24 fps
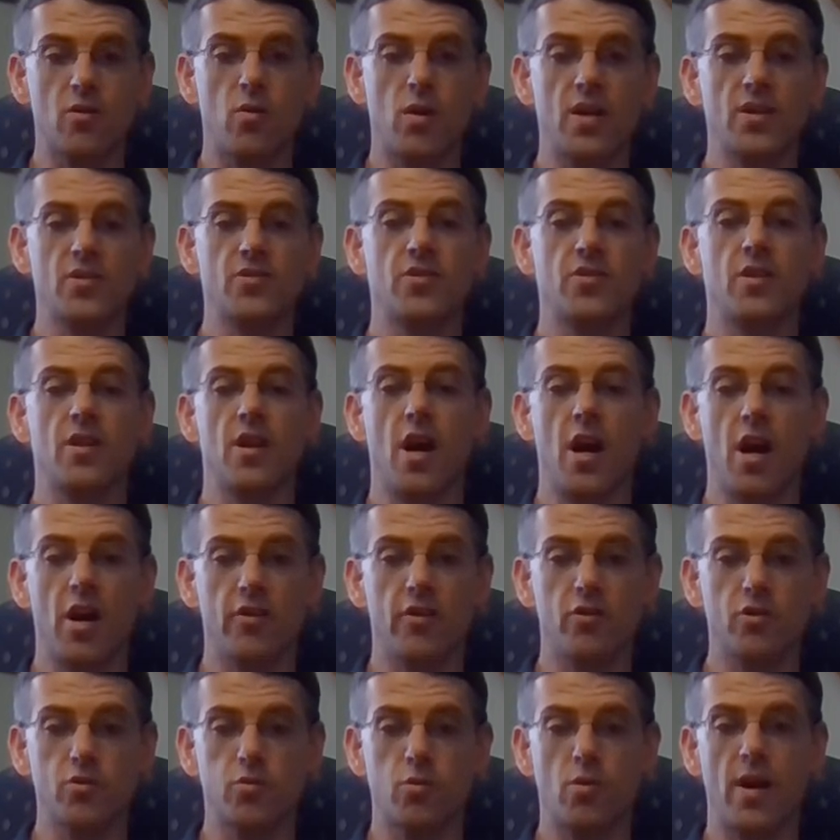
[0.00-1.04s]
question,
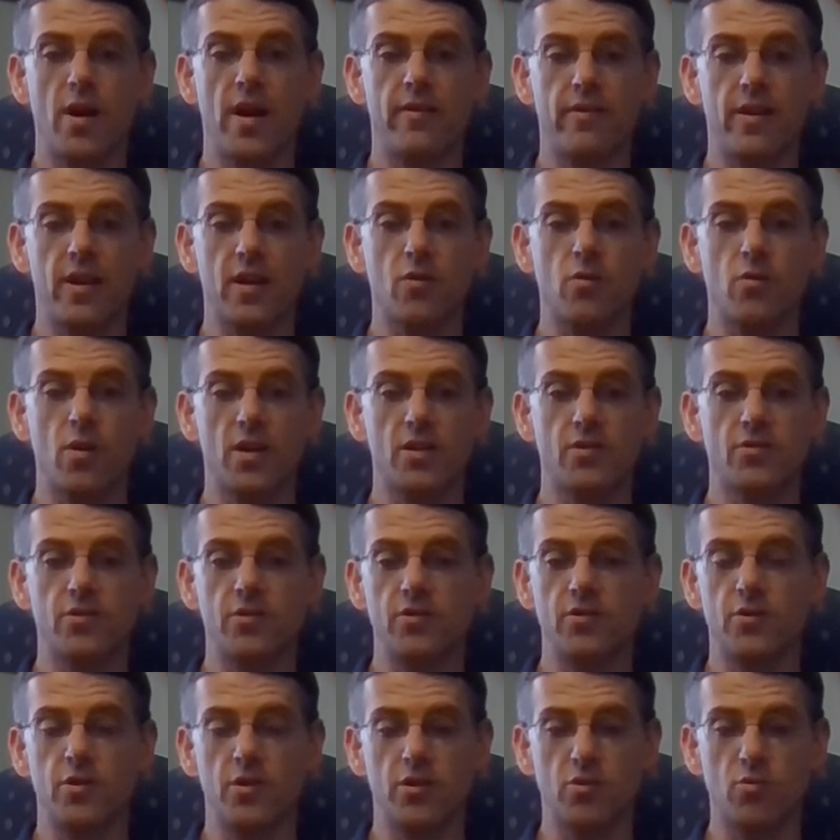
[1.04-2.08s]
others will have that
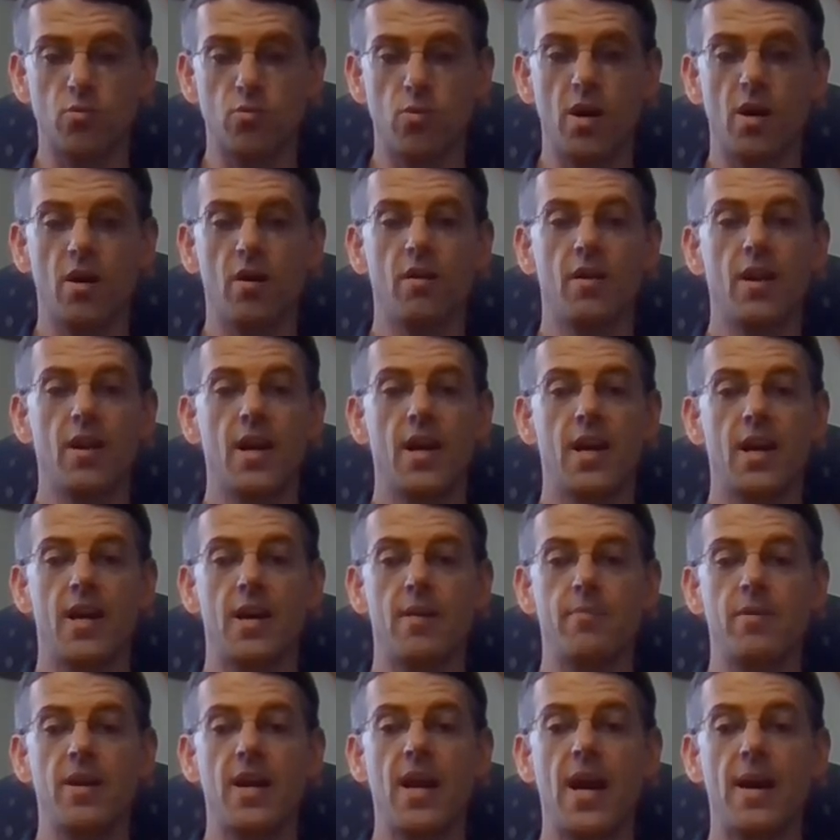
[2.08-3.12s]
question as well.
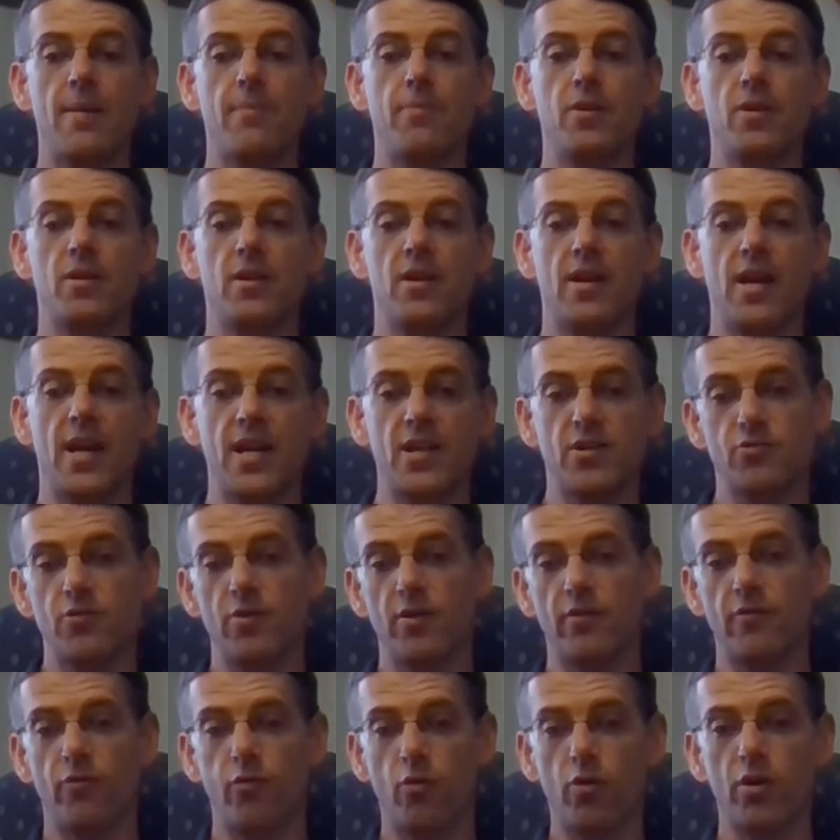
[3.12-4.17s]
I'd be happy to answer
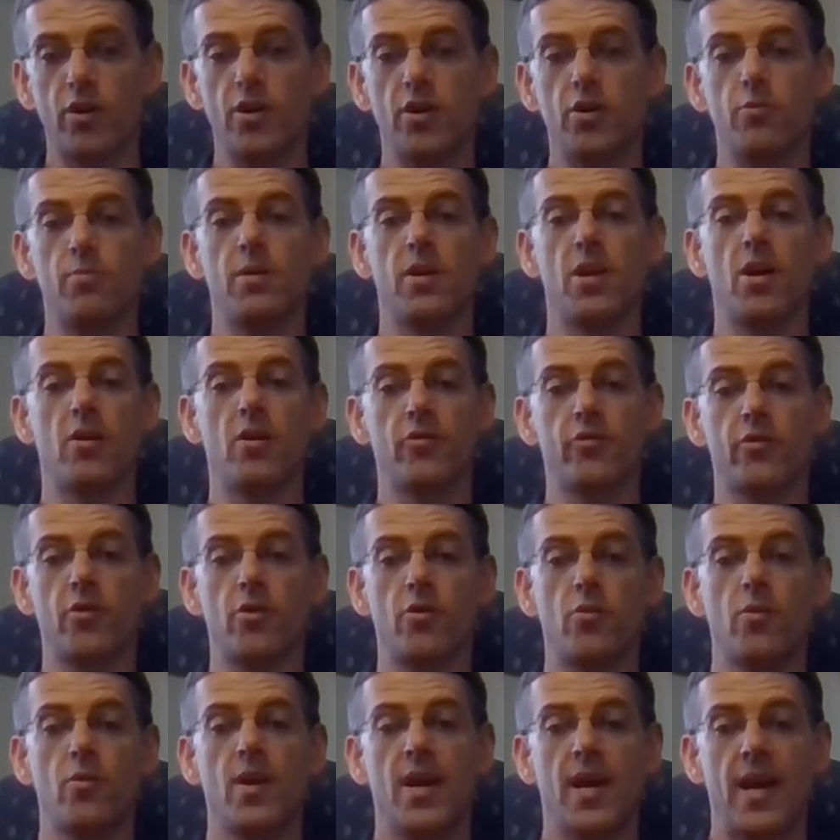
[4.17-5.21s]
it for you, but
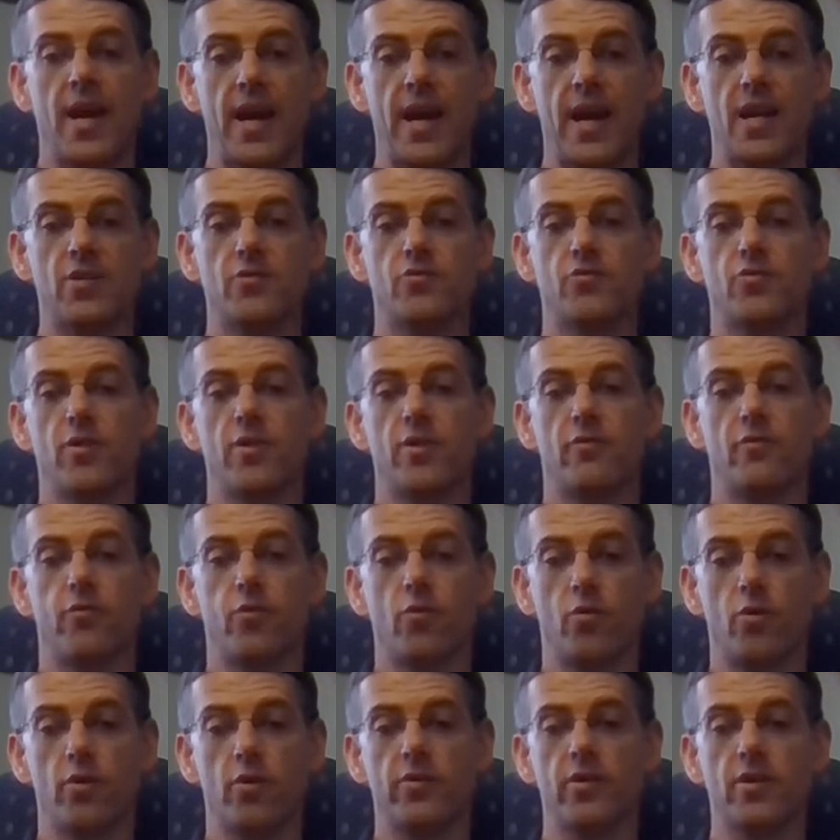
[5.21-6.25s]
also answer it
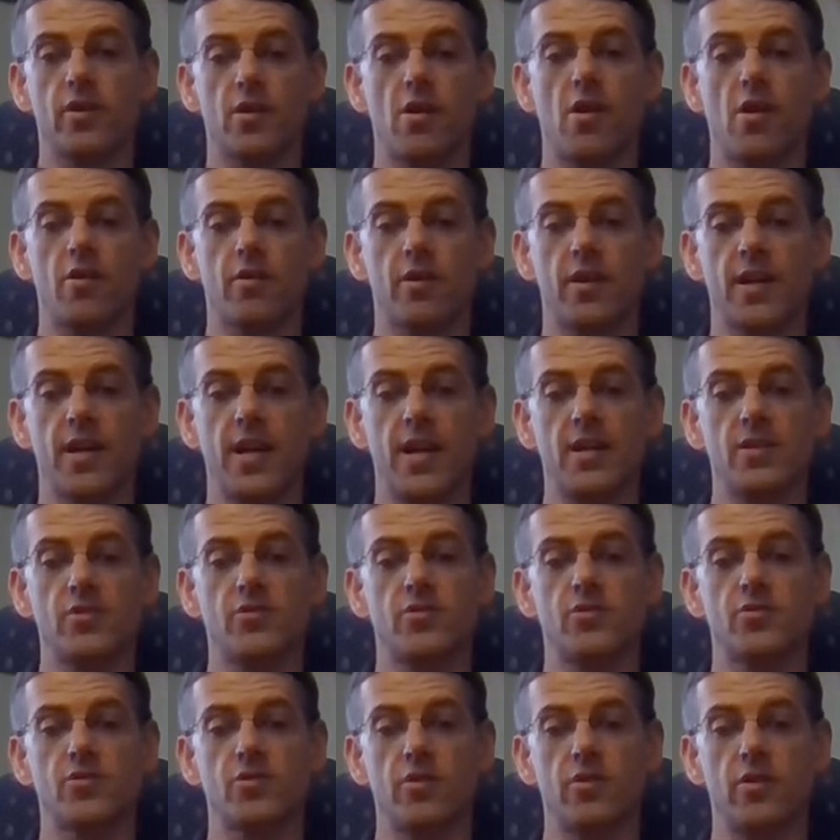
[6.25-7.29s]
for the
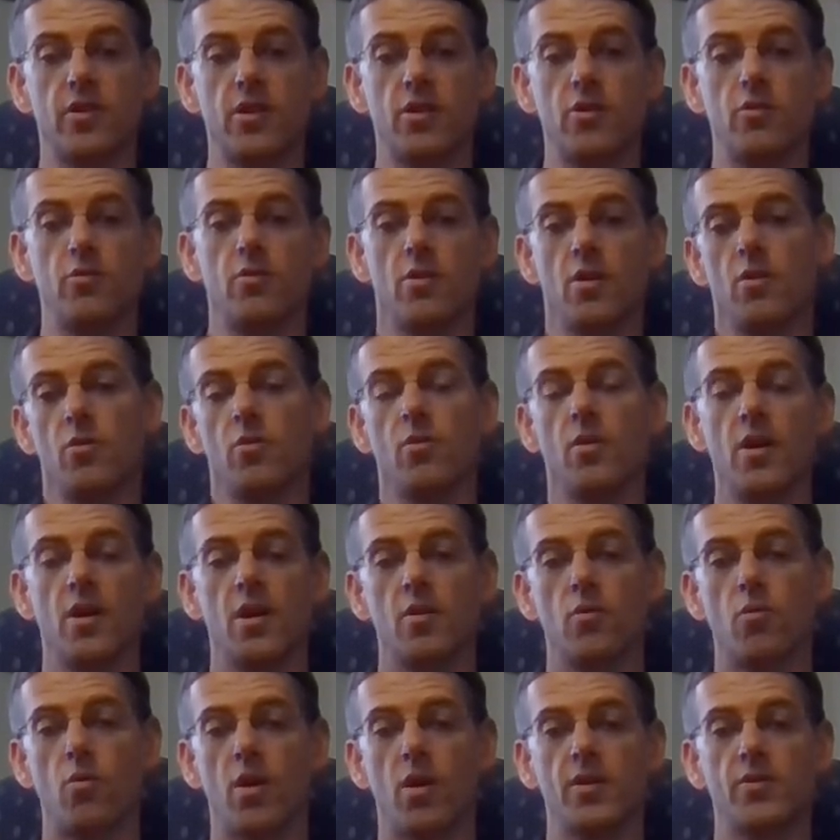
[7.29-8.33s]
congregation so that you know
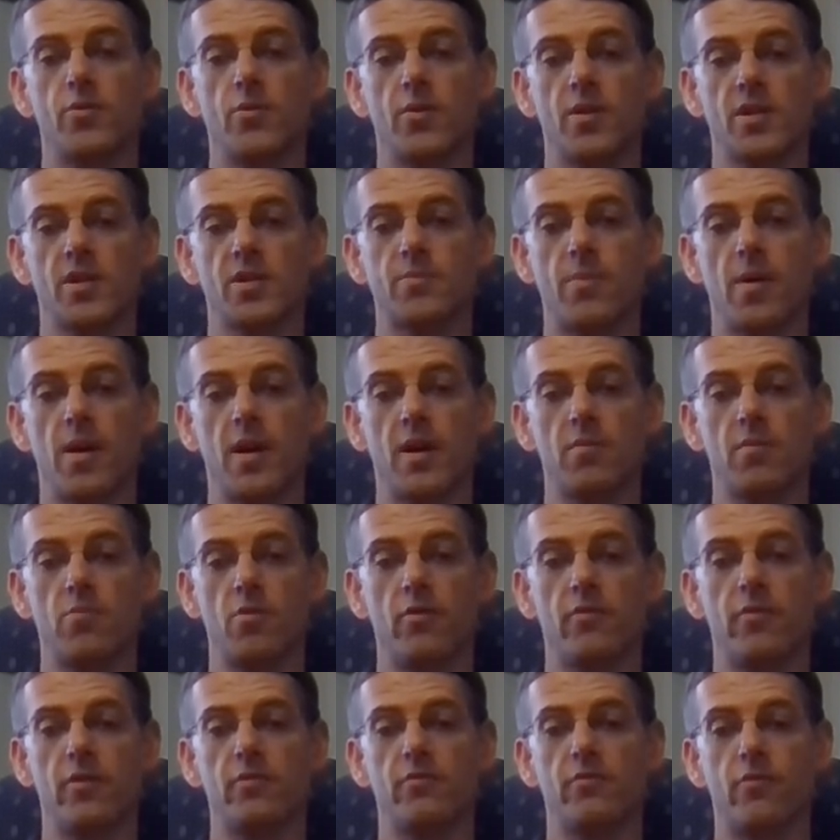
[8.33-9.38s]
what to expect
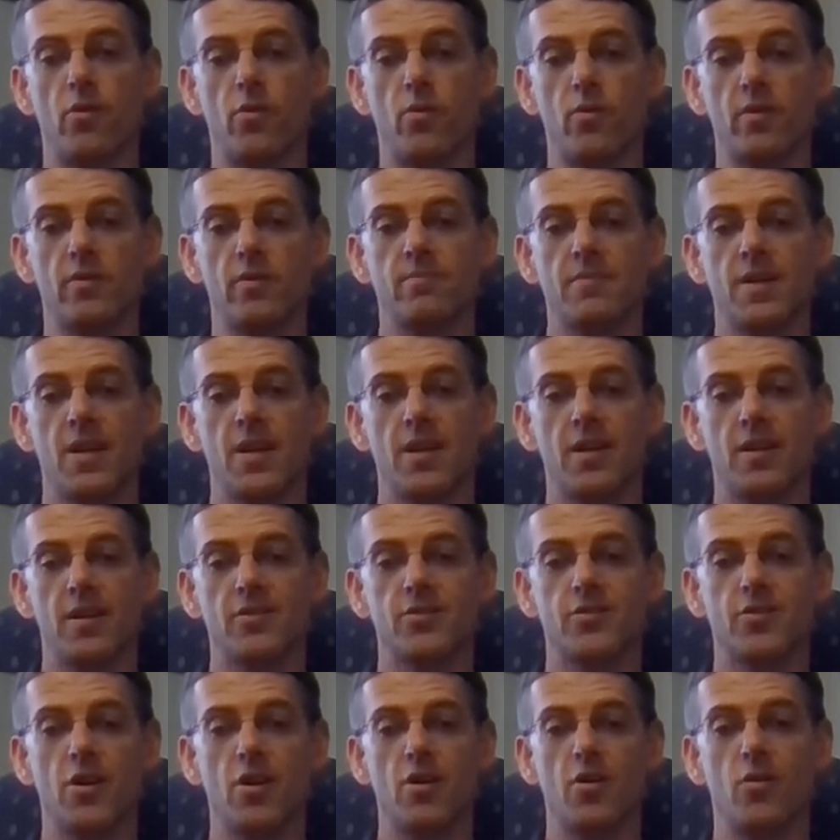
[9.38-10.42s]
moving forward.
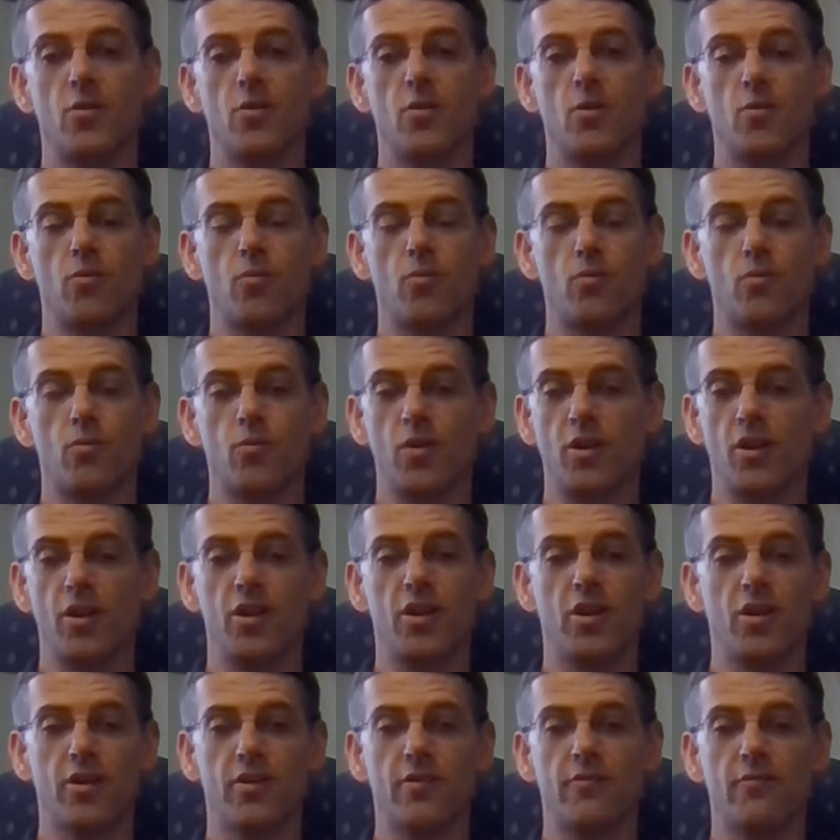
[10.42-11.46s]
So
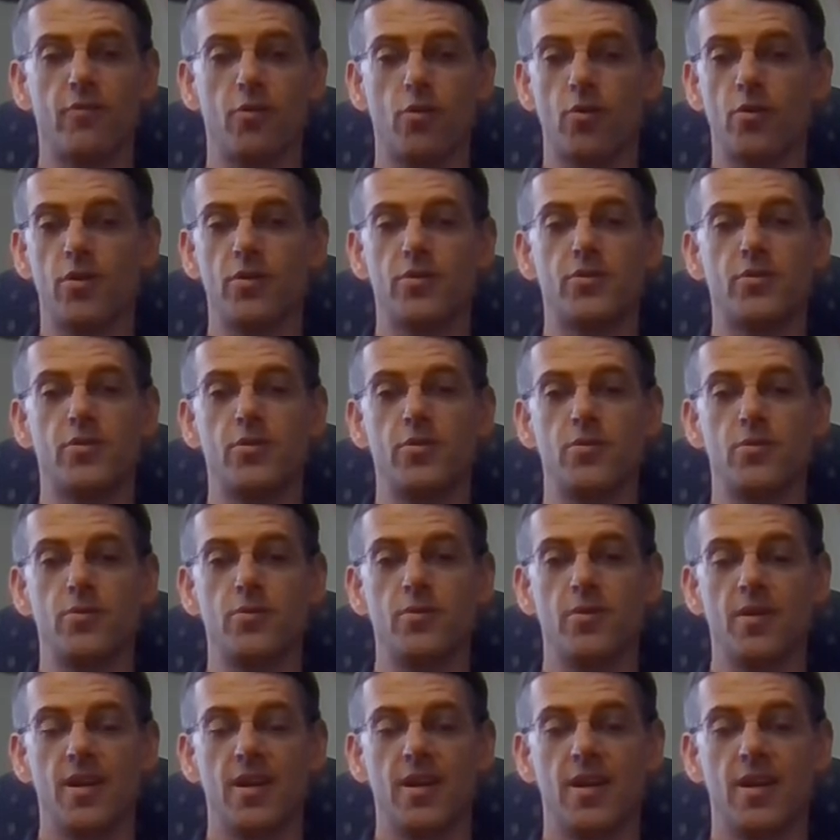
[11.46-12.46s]
really looking forward to